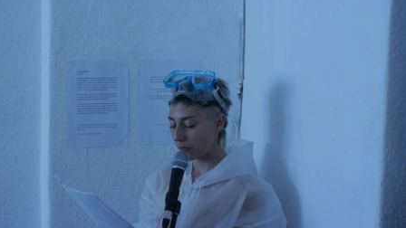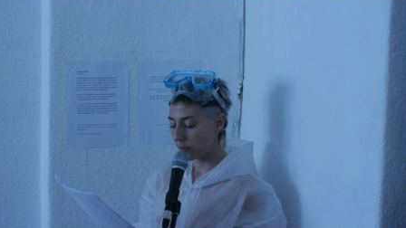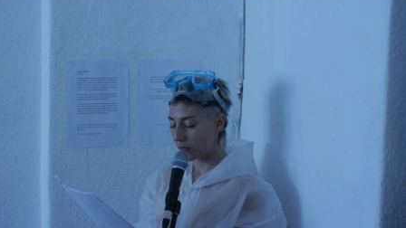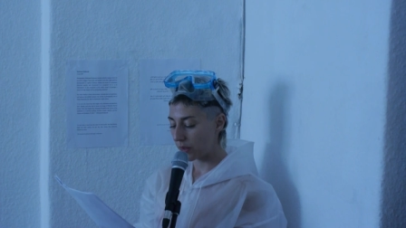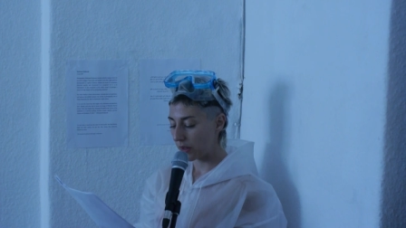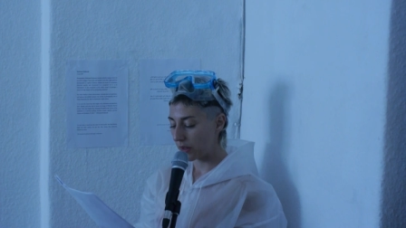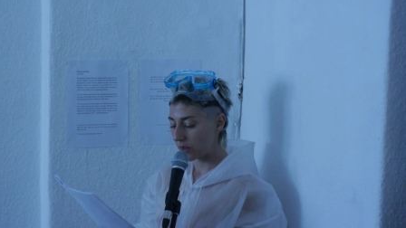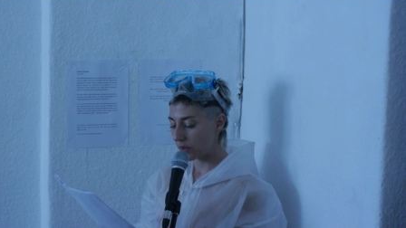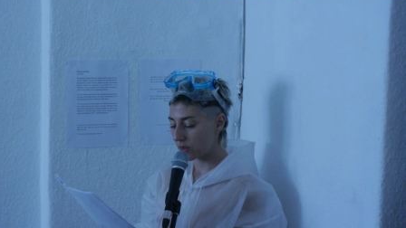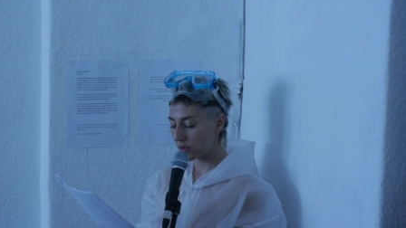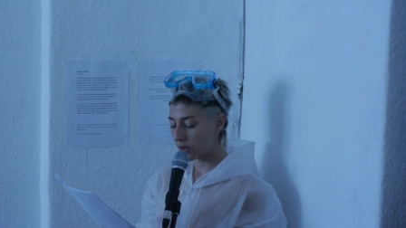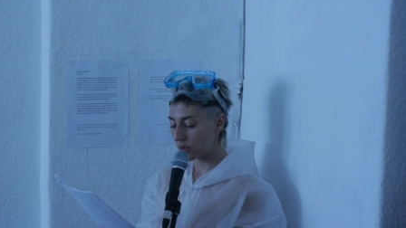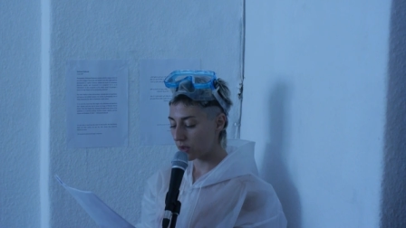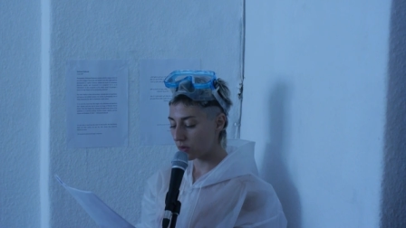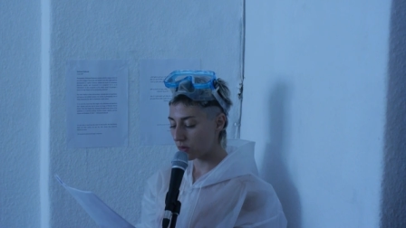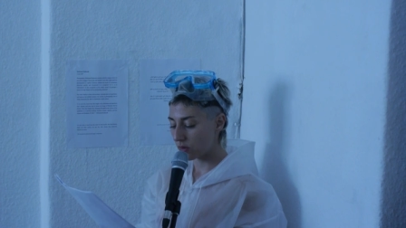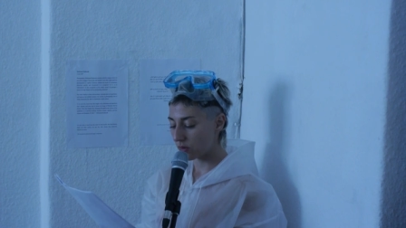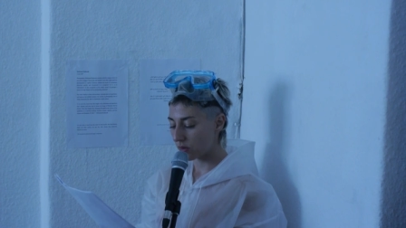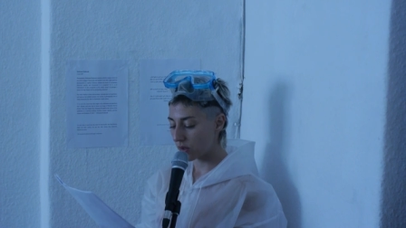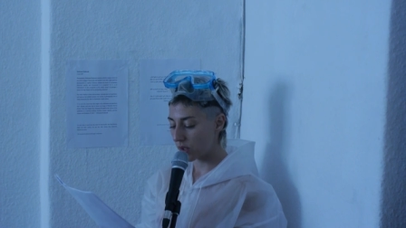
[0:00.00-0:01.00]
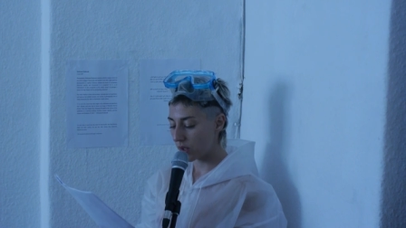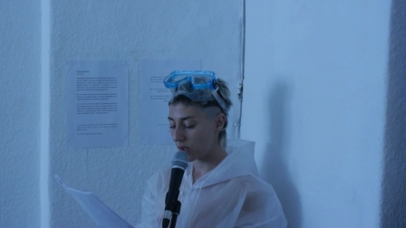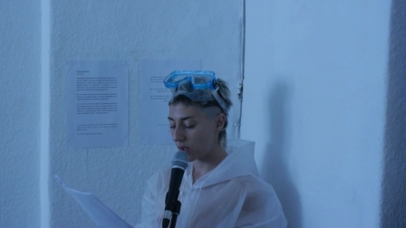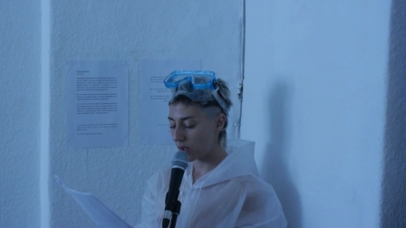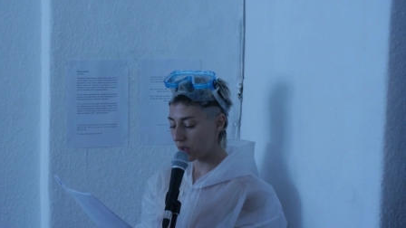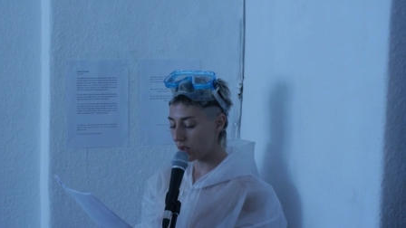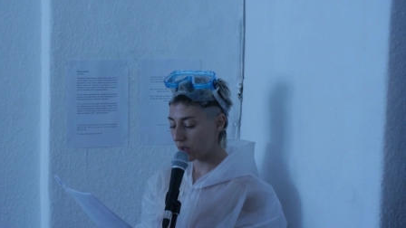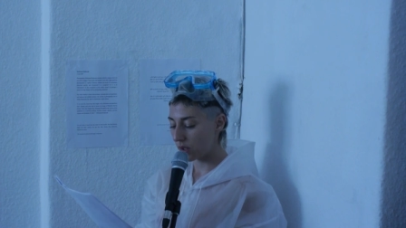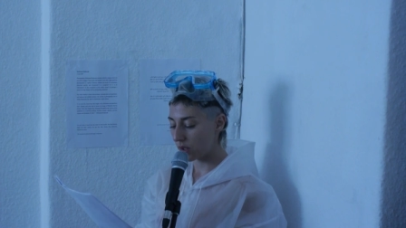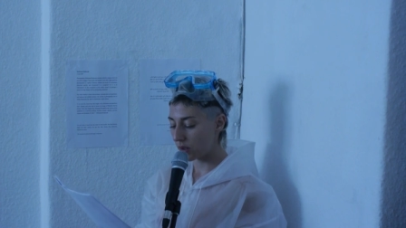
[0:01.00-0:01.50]
Piercing
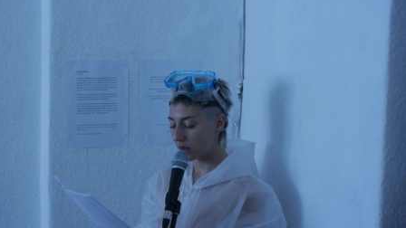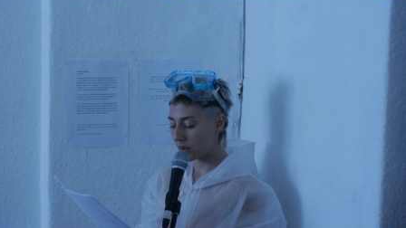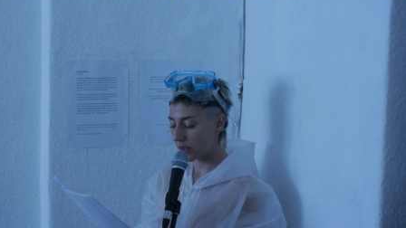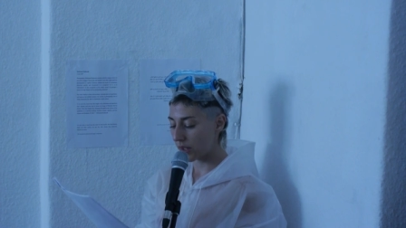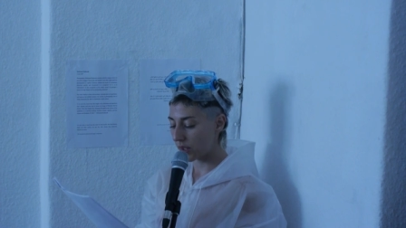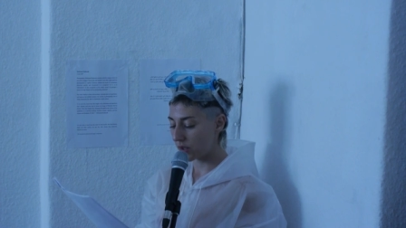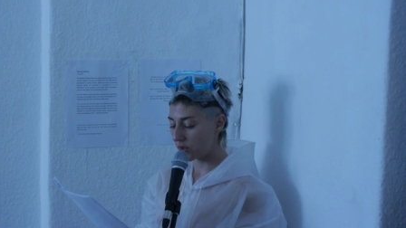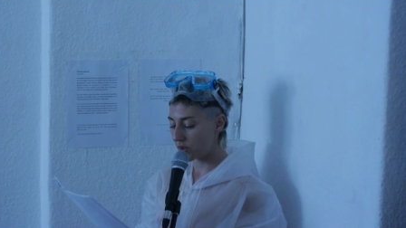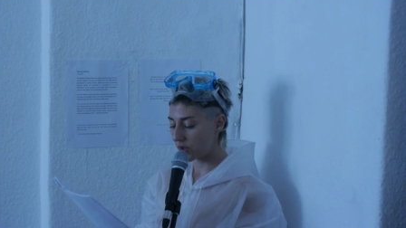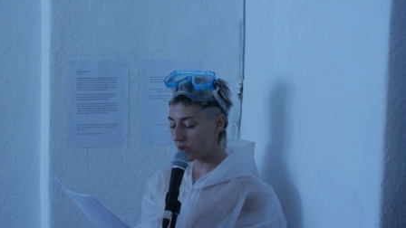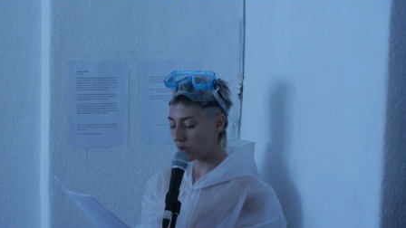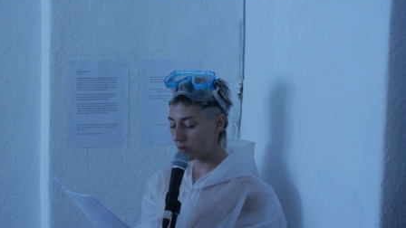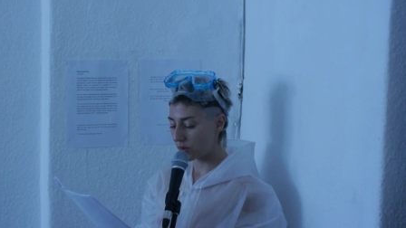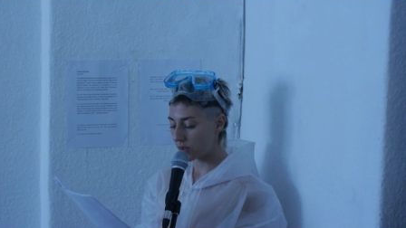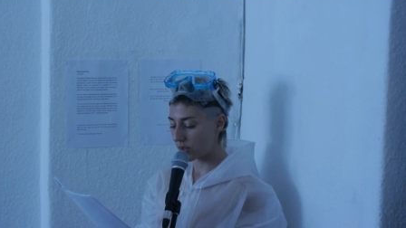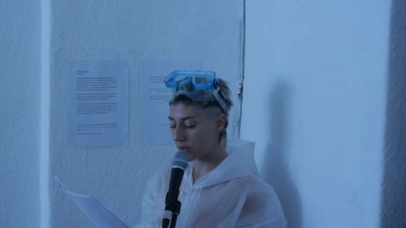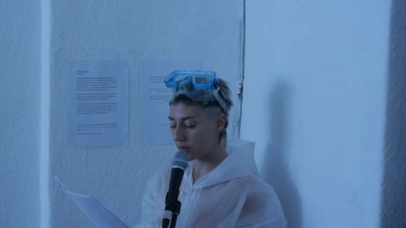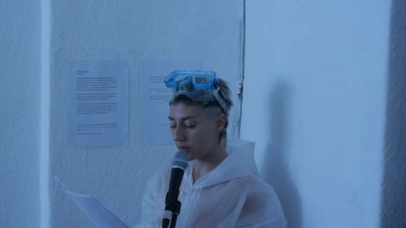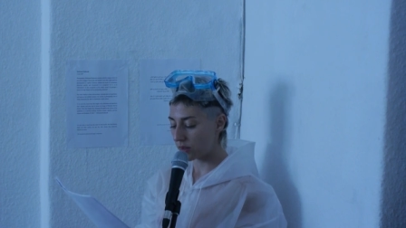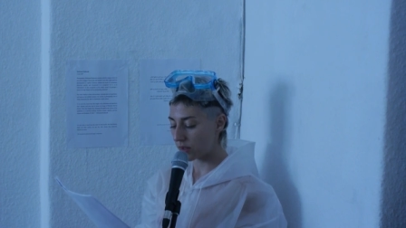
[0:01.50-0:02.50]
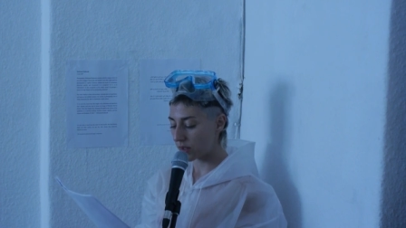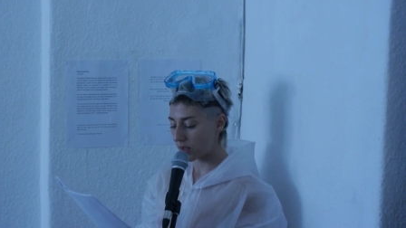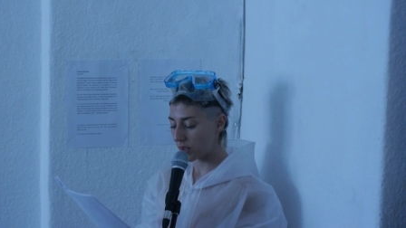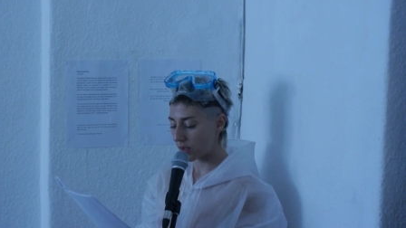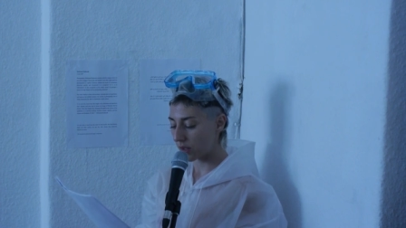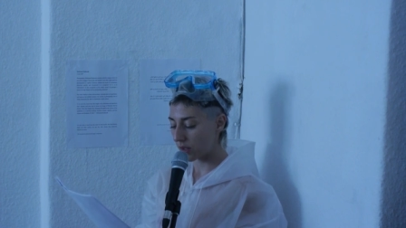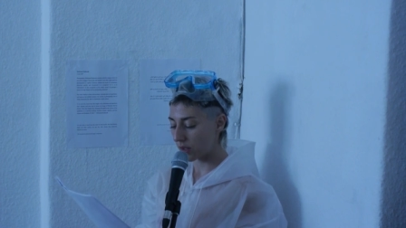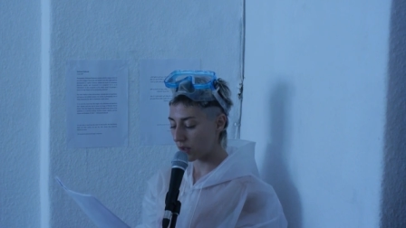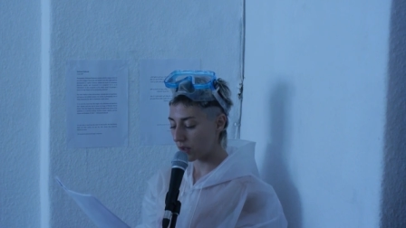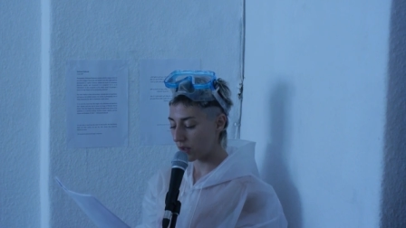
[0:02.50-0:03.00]
shriek like a juicy
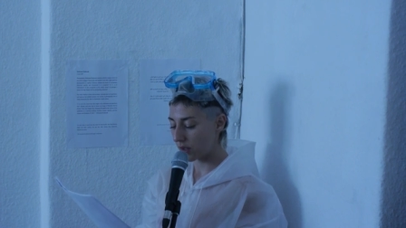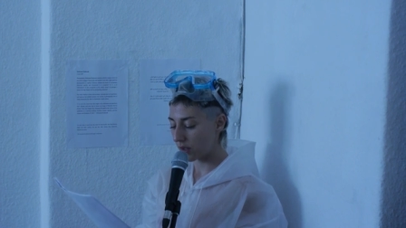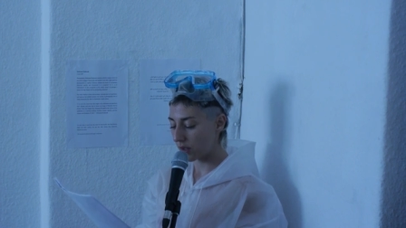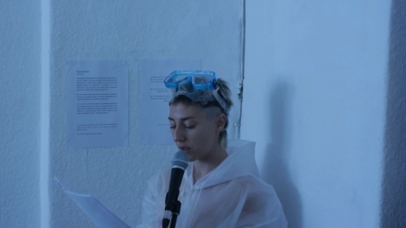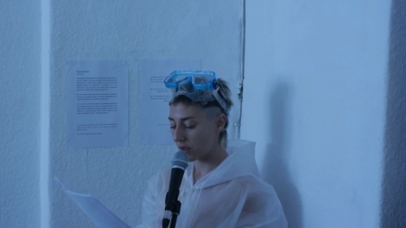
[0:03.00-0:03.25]
stick.